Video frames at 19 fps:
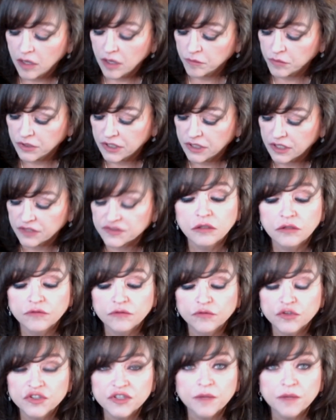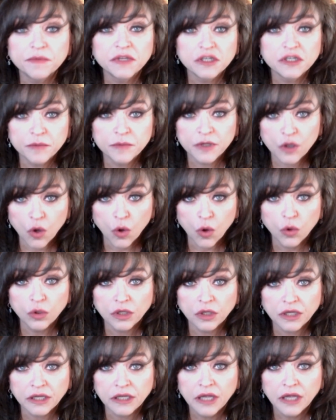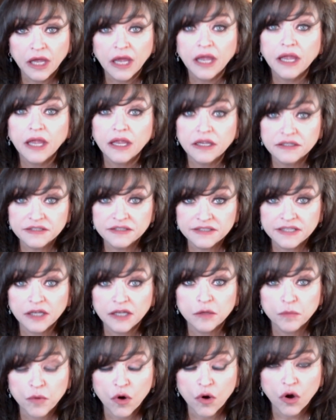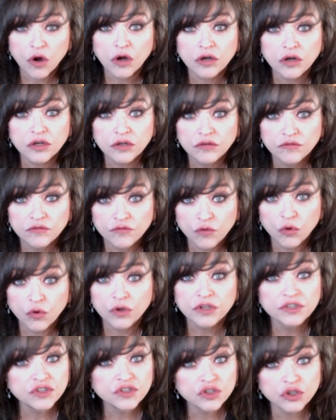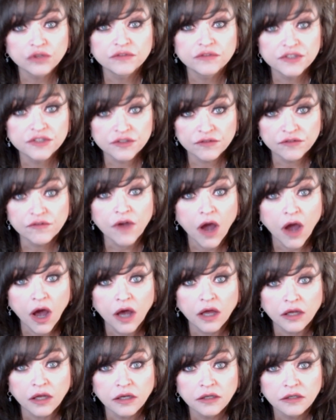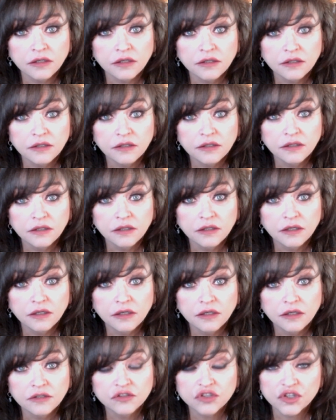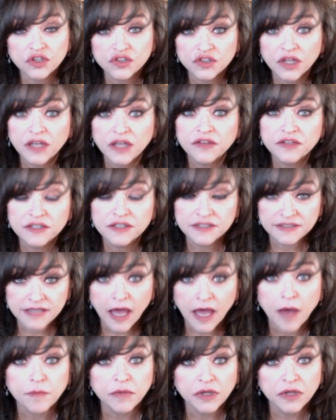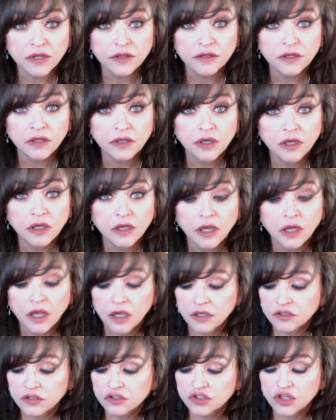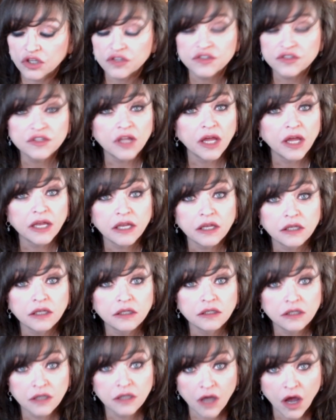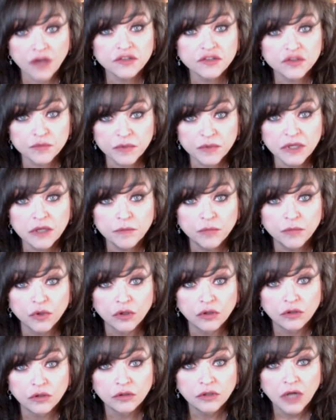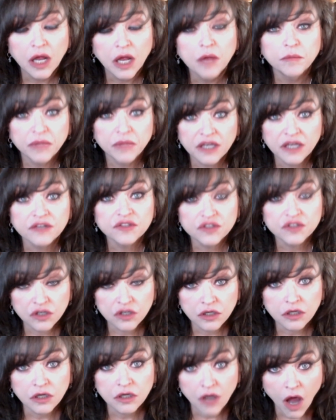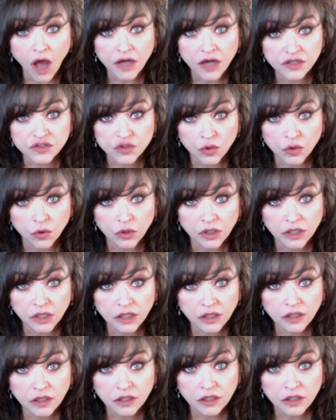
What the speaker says: Because for something to be holy, it's set apart for the service of God. Just like the Sabbath, just like God's people, because God is holy.